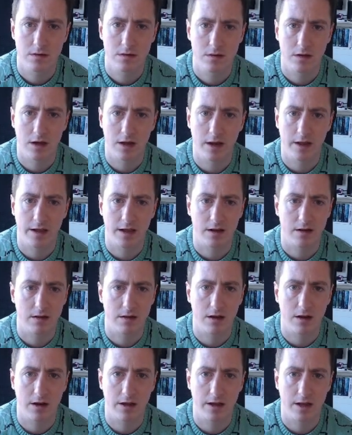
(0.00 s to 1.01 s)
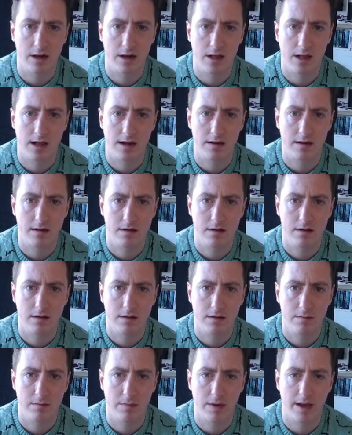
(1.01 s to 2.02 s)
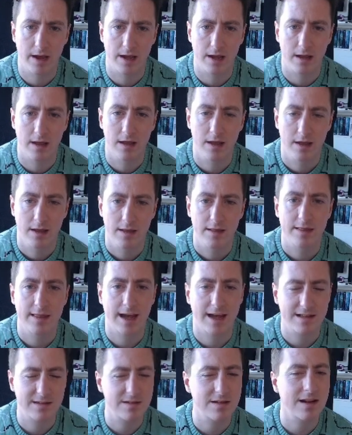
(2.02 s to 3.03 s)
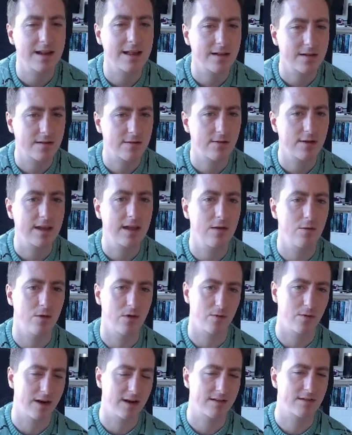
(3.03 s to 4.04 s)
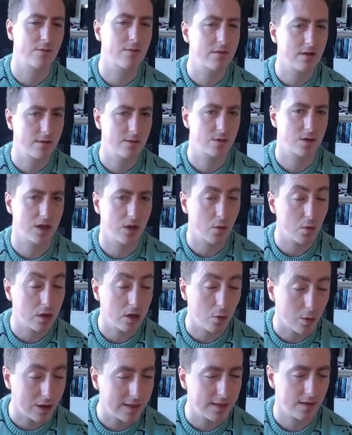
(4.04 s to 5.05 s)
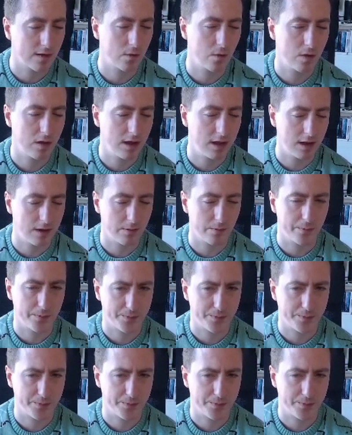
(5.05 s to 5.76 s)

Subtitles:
I like it. I like it a lot. Bang. That's a little tricky one where sometimes when you win the queen